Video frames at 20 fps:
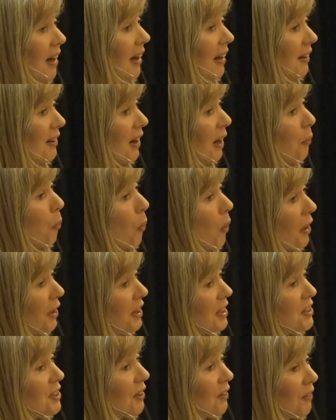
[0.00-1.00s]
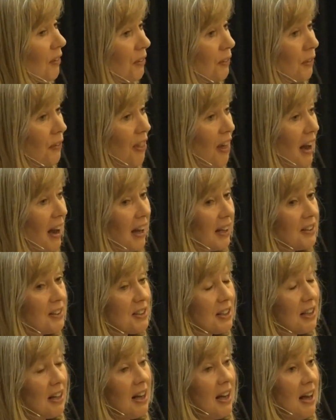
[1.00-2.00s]
And I wanted to honor
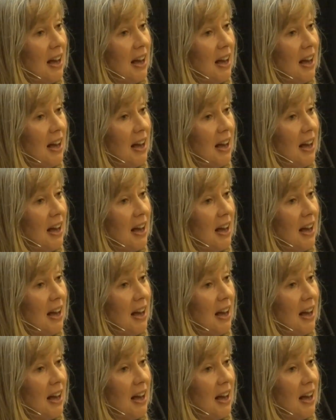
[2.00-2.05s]
that.